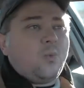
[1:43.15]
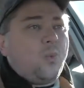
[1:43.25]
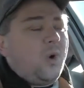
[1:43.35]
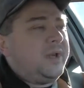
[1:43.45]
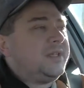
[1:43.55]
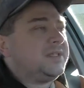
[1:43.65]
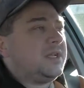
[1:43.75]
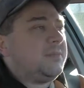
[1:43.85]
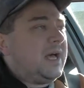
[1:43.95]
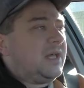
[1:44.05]
What is
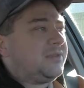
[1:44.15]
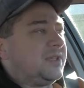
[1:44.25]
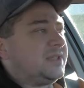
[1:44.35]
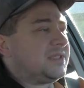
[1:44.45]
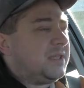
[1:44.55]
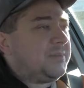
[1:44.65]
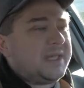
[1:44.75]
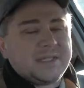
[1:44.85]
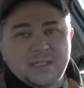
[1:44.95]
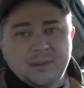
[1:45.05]
it about this that
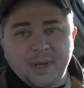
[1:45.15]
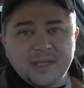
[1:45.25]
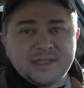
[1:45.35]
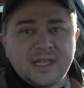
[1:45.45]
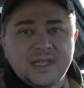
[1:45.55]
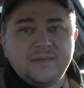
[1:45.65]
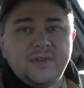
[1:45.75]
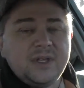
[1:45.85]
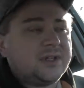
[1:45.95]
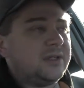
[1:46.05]
makes it the best-selling
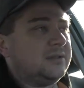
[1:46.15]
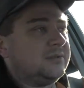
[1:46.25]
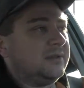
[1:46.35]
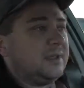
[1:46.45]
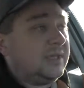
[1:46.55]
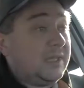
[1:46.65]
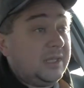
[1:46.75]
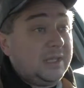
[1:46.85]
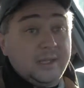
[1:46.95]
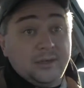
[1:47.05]
vehicle
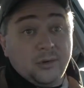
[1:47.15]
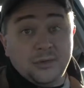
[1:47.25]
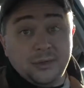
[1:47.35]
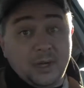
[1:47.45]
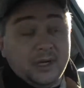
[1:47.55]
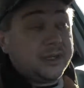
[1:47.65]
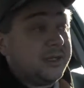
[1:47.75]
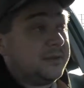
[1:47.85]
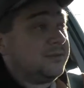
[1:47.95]
in North America?